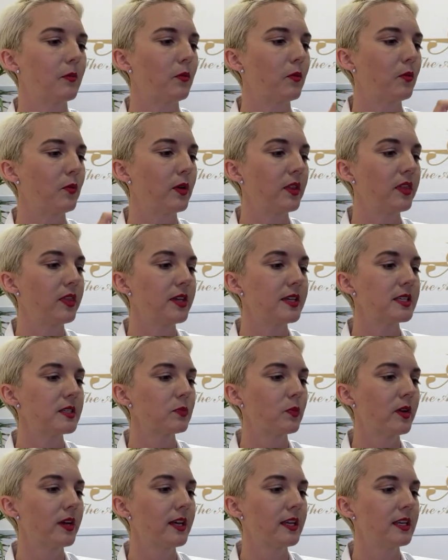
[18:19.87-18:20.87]
with this
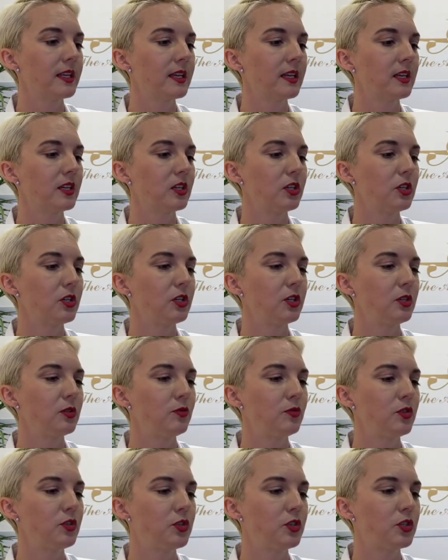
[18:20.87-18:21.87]
one, you
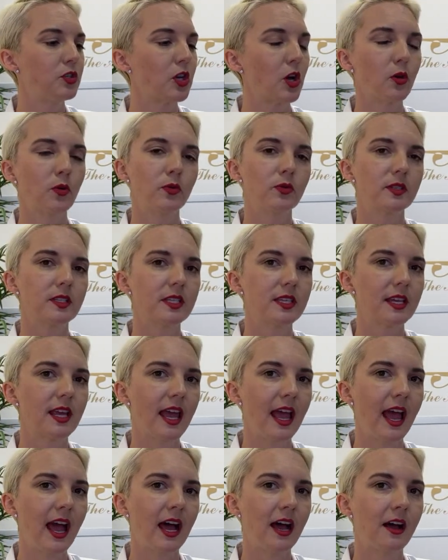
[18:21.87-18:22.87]
don't
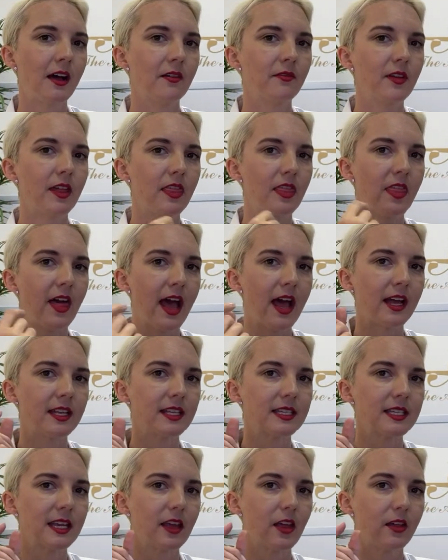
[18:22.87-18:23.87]
have
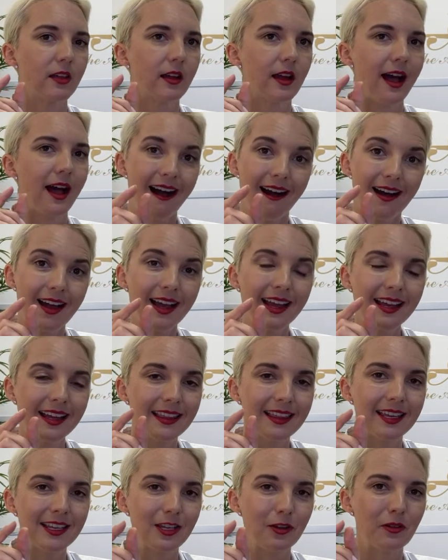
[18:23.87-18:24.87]
that eye
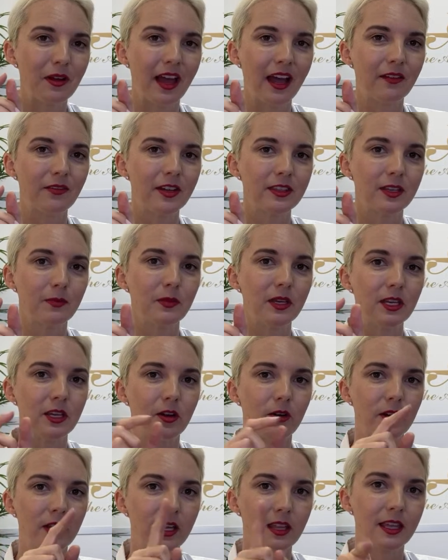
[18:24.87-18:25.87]
that you have on the
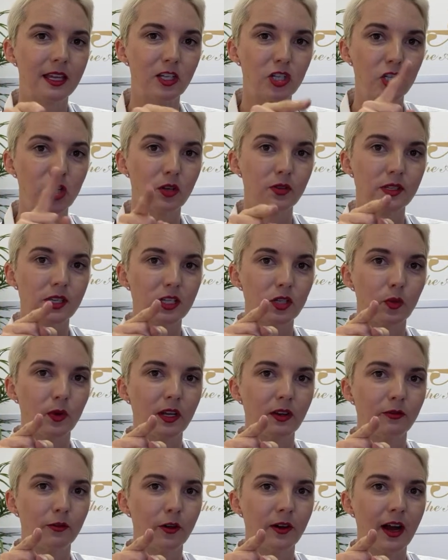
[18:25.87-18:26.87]
Miyota that shows the
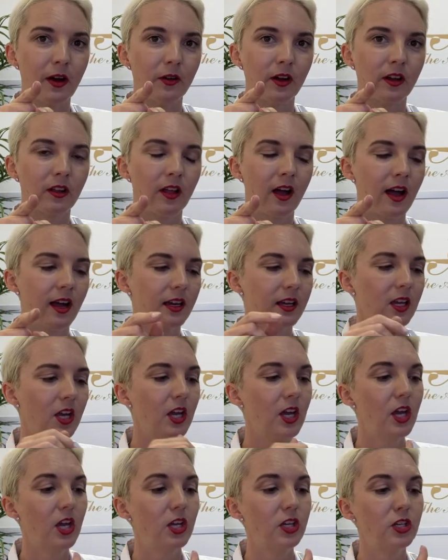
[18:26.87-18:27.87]
24-hour clock.
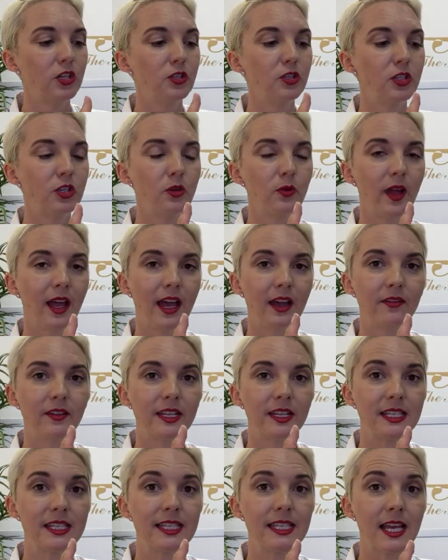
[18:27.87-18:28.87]
You do have an
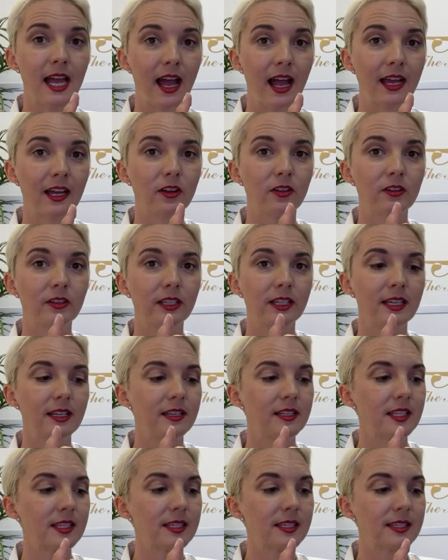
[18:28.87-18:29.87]
entirely
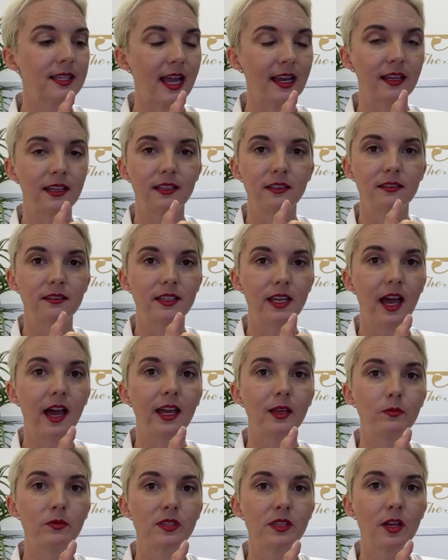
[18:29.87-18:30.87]
second
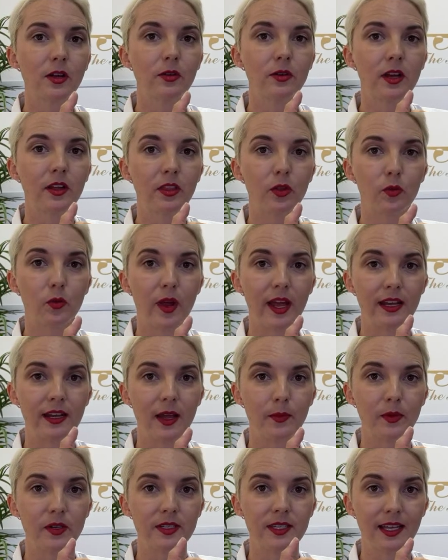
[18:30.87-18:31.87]
time zone on the red
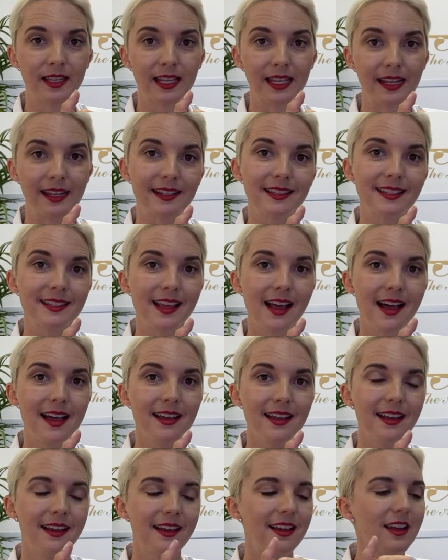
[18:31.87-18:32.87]
numbers on the
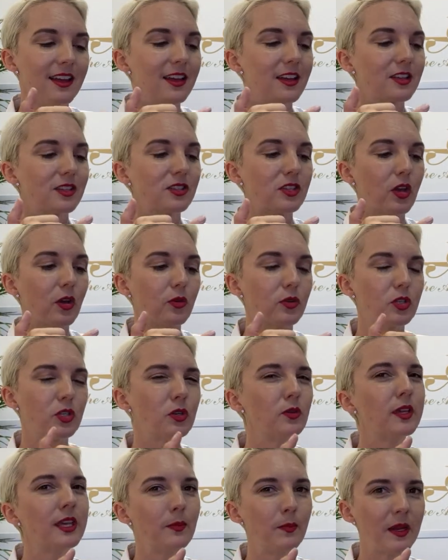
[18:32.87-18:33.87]
inside. So
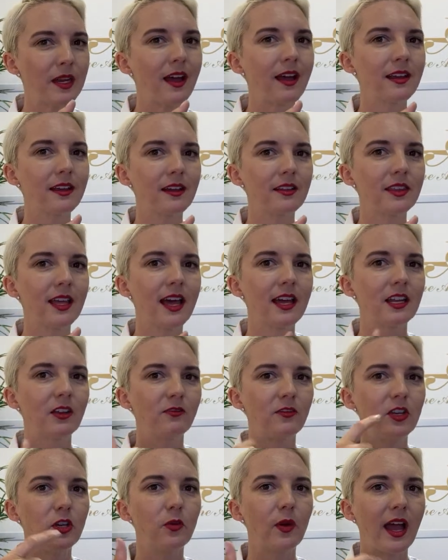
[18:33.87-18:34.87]
do keep an eye on that if
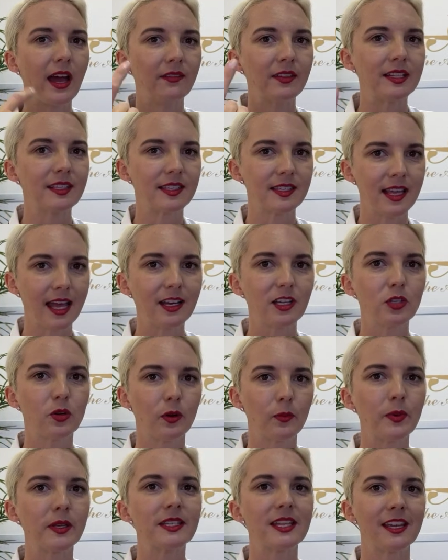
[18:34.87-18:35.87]
you have it set to a
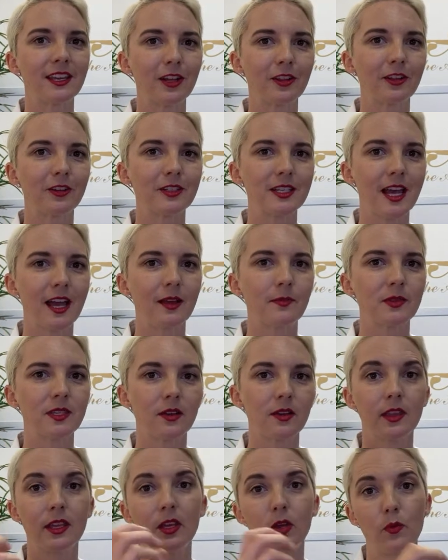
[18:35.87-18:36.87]
particular time
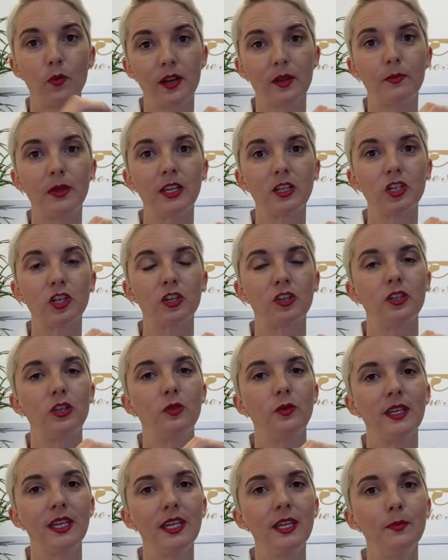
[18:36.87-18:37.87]
zone that you want to make sure you
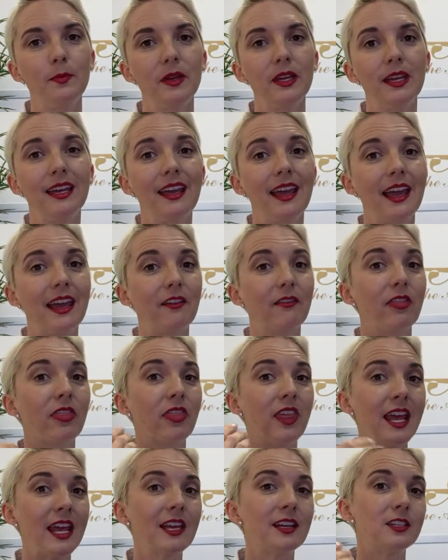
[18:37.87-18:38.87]
keep. If
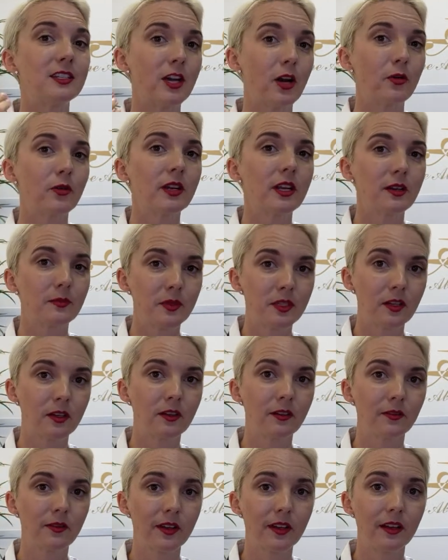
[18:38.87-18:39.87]
they don't
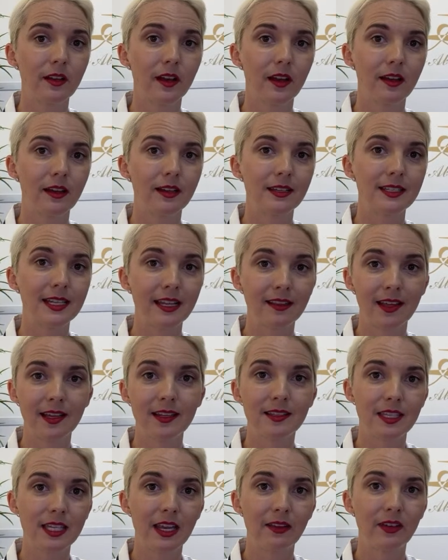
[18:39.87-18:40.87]
observe
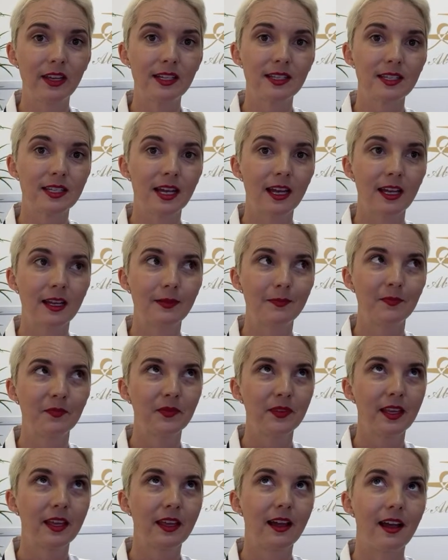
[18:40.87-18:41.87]
daylight savings time,
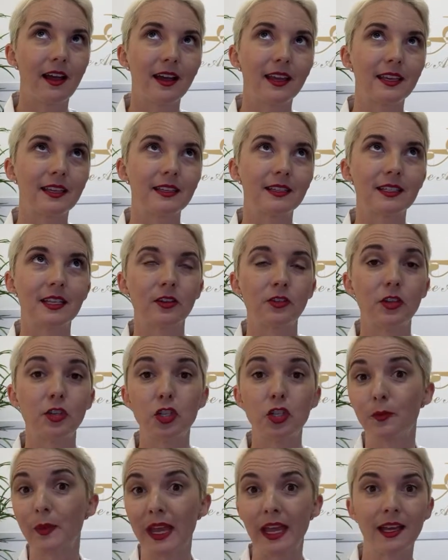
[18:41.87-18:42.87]
I can tell you
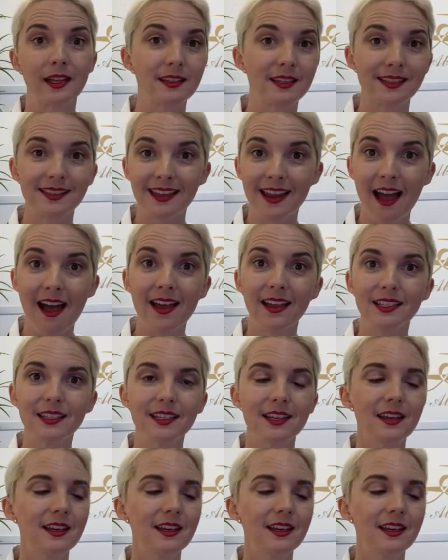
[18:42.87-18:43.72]
Japan does not.